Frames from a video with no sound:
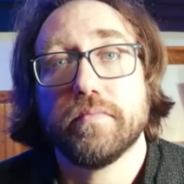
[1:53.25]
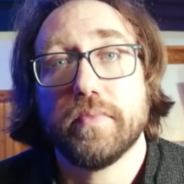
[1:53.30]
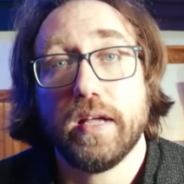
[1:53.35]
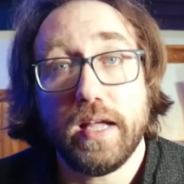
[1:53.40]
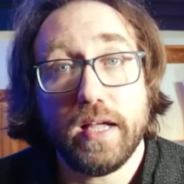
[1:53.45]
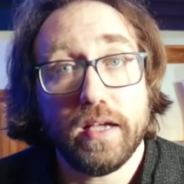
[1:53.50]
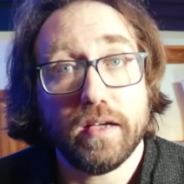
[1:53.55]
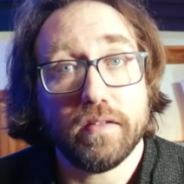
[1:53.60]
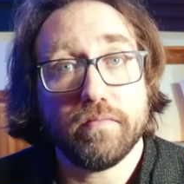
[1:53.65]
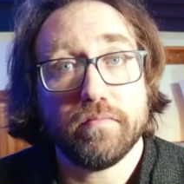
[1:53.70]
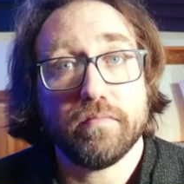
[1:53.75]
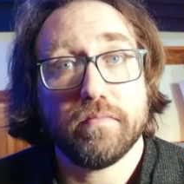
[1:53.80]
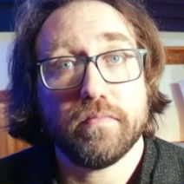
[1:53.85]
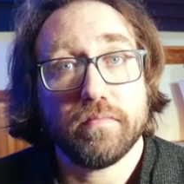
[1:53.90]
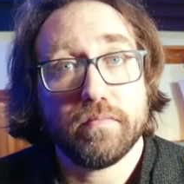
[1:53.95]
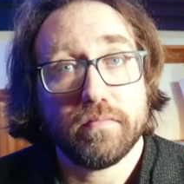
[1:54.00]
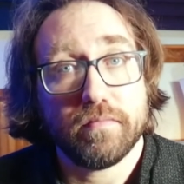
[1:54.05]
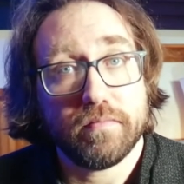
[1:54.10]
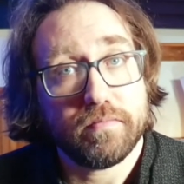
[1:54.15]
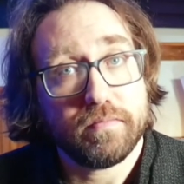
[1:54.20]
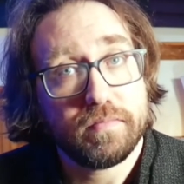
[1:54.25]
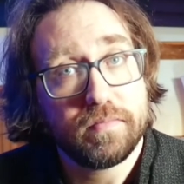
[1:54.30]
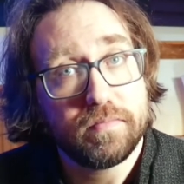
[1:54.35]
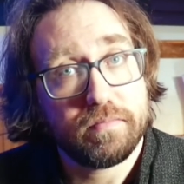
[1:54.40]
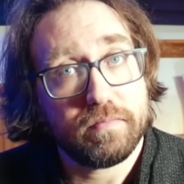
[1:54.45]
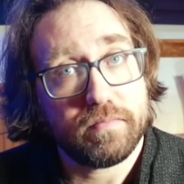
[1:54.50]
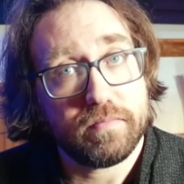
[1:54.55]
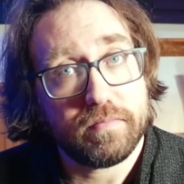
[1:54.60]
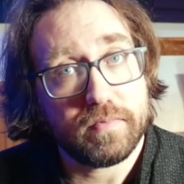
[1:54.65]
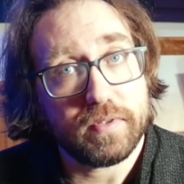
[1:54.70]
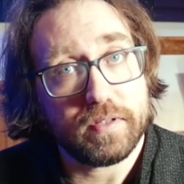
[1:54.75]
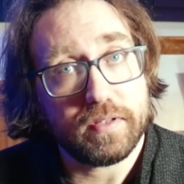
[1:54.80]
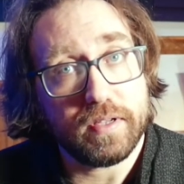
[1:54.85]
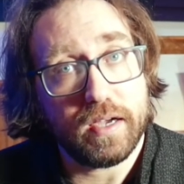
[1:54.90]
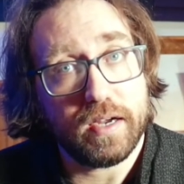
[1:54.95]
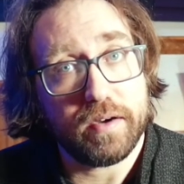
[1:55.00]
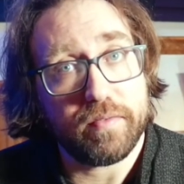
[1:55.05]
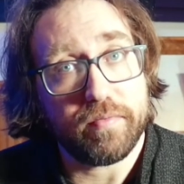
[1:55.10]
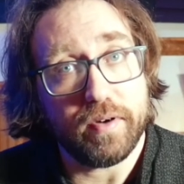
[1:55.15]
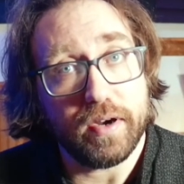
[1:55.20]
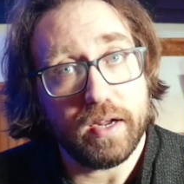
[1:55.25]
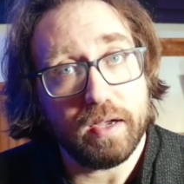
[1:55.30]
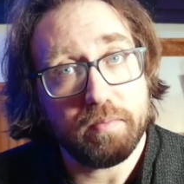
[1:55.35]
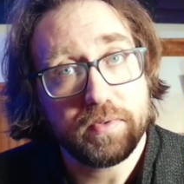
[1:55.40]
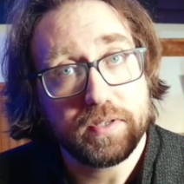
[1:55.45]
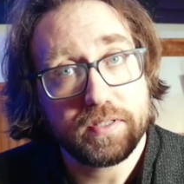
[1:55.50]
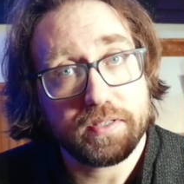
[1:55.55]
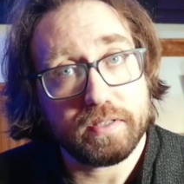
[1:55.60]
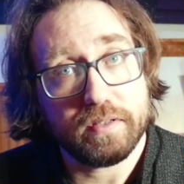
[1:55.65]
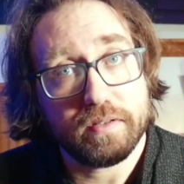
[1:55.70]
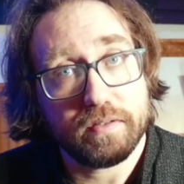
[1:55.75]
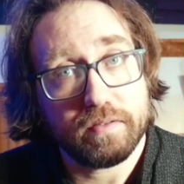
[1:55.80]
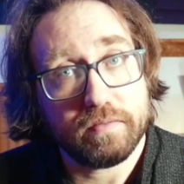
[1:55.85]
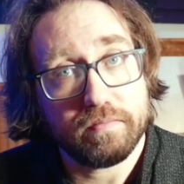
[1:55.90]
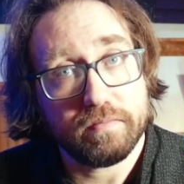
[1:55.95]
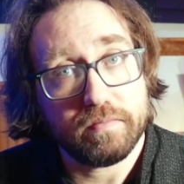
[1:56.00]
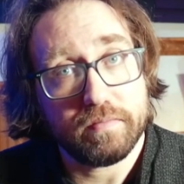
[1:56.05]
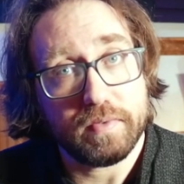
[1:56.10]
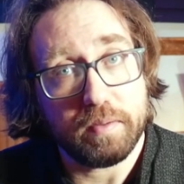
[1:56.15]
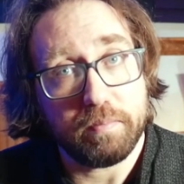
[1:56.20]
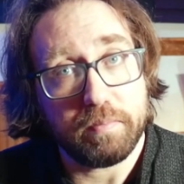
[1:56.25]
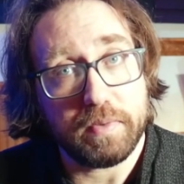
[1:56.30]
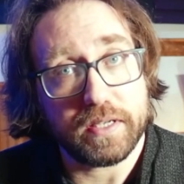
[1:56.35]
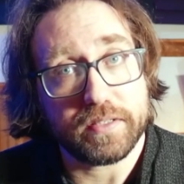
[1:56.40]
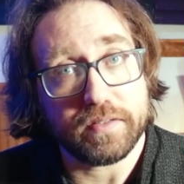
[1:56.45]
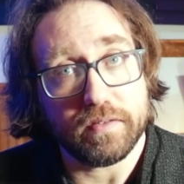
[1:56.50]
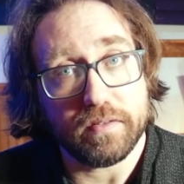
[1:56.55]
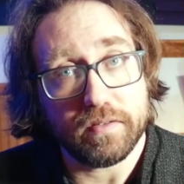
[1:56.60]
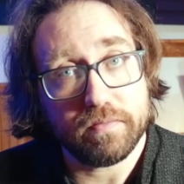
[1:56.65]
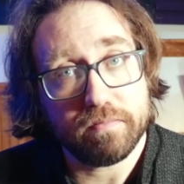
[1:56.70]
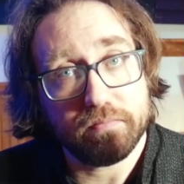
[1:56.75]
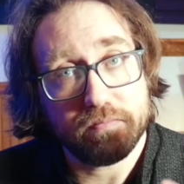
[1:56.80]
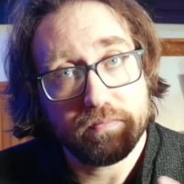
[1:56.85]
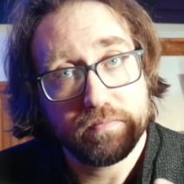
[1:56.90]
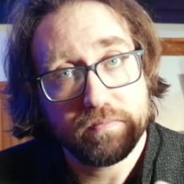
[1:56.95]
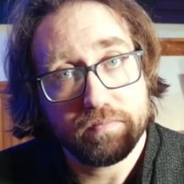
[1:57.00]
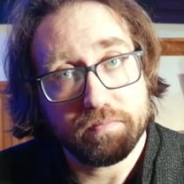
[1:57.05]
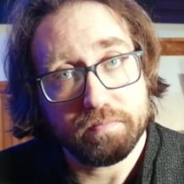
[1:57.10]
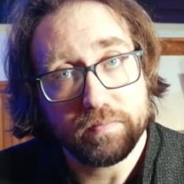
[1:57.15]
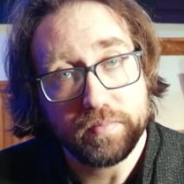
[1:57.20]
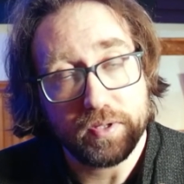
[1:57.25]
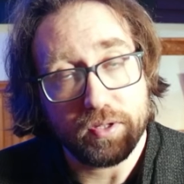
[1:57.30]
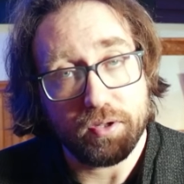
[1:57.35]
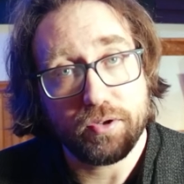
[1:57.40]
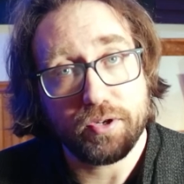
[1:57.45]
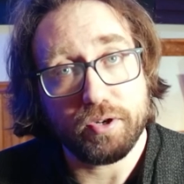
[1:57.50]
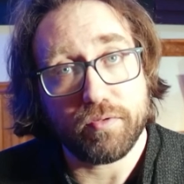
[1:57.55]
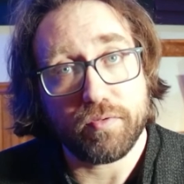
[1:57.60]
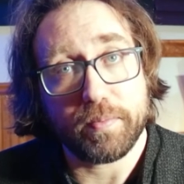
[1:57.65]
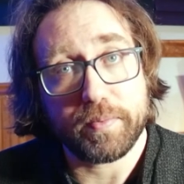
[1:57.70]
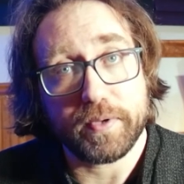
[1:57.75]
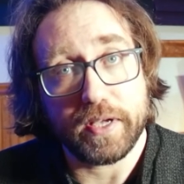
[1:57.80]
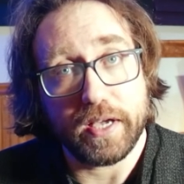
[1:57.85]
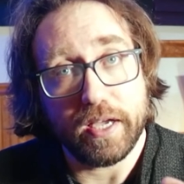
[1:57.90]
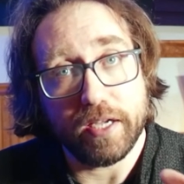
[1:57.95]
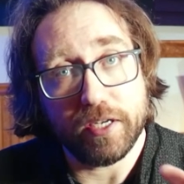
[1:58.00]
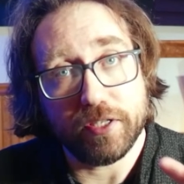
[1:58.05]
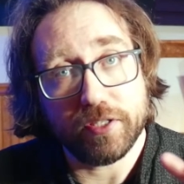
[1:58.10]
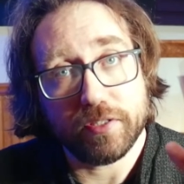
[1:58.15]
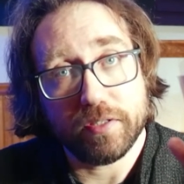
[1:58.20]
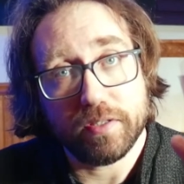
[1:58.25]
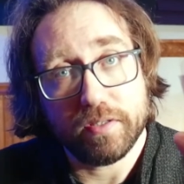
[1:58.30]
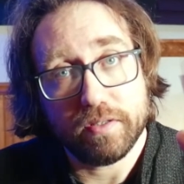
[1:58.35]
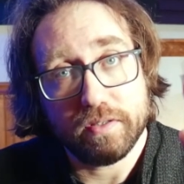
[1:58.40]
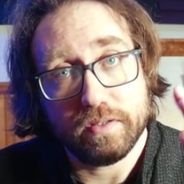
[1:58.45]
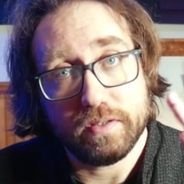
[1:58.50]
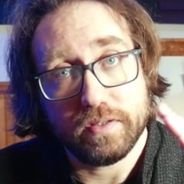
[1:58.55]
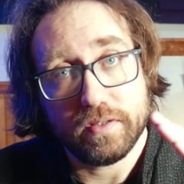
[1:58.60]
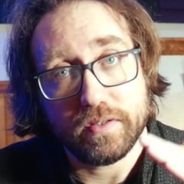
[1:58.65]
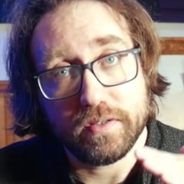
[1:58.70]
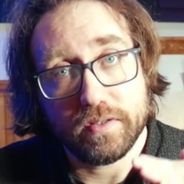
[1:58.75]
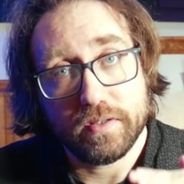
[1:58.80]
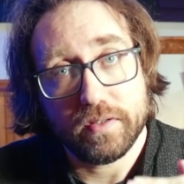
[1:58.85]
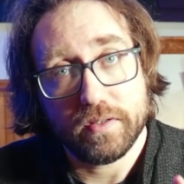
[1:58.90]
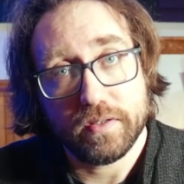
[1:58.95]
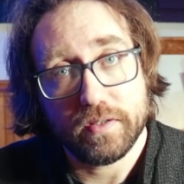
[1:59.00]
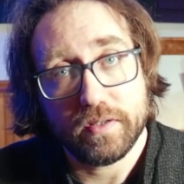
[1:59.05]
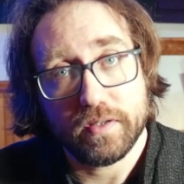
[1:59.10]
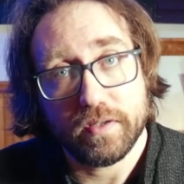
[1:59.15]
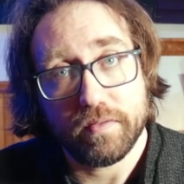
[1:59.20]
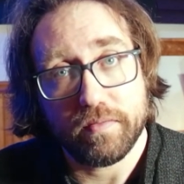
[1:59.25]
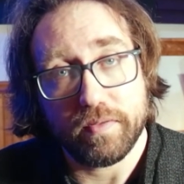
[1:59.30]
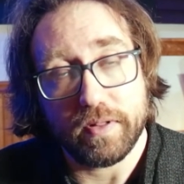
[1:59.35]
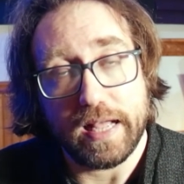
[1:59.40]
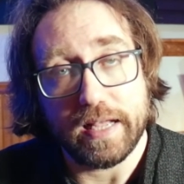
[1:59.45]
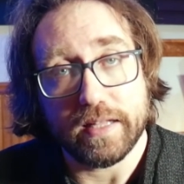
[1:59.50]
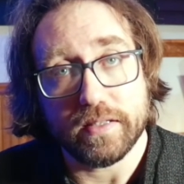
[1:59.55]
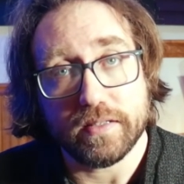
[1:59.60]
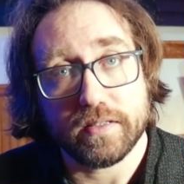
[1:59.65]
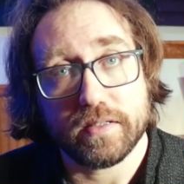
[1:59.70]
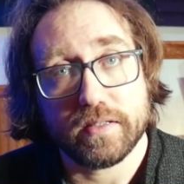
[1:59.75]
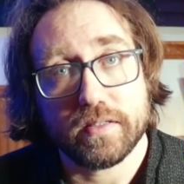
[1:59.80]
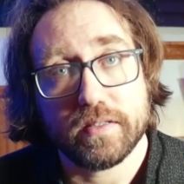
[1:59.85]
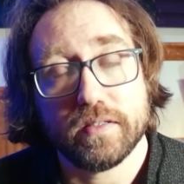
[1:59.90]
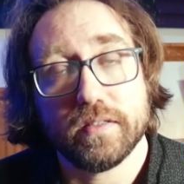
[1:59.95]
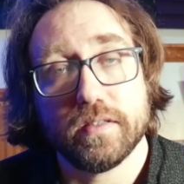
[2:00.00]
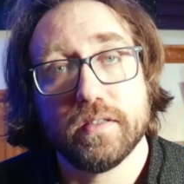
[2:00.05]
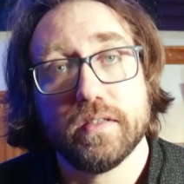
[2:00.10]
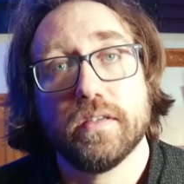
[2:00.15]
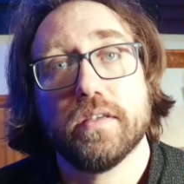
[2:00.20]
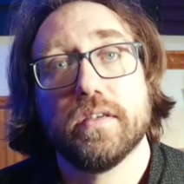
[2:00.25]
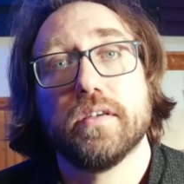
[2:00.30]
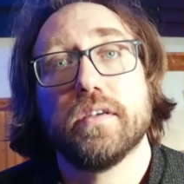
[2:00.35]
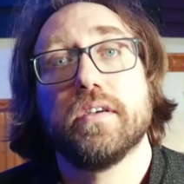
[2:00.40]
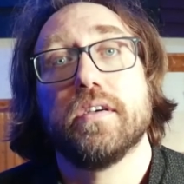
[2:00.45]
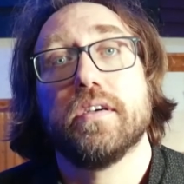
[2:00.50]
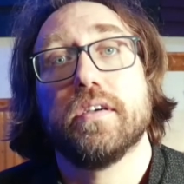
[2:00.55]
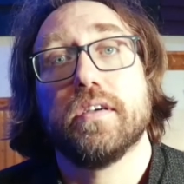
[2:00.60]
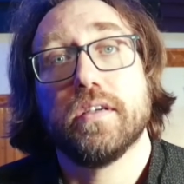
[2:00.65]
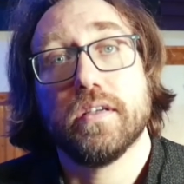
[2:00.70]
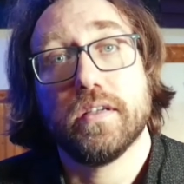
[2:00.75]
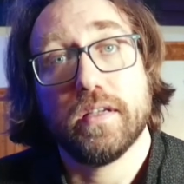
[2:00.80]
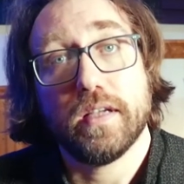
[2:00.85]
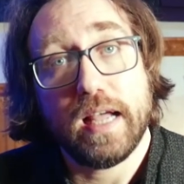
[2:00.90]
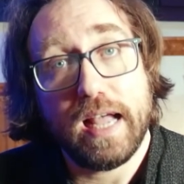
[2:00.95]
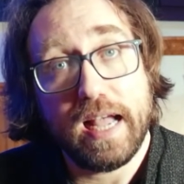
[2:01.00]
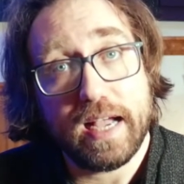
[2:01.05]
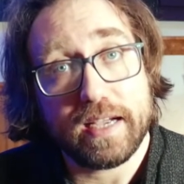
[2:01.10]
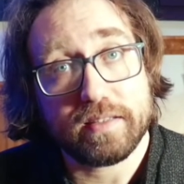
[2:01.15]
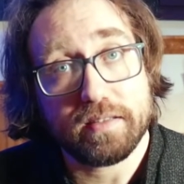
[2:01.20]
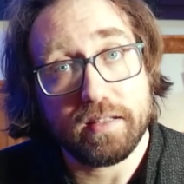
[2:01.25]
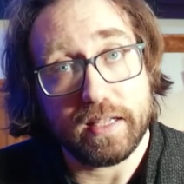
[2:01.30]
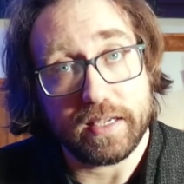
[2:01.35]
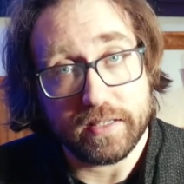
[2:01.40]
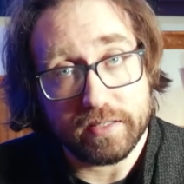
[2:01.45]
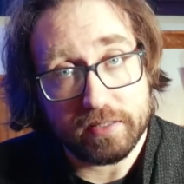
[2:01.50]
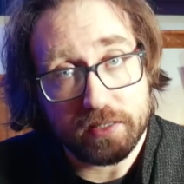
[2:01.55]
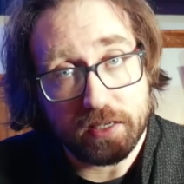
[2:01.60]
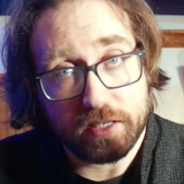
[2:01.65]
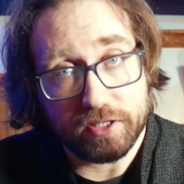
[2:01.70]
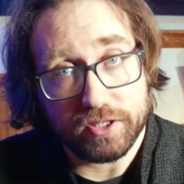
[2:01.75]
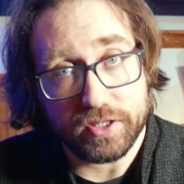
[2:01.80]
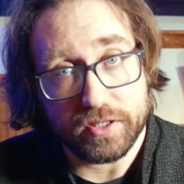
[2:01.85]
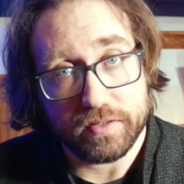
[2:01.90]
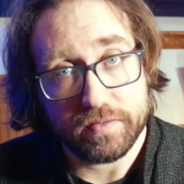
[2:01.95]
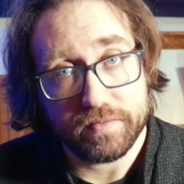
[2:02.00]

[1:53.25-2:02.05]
And the diaphragm is a muscle below your ribcage, flattens. Acts like a suction.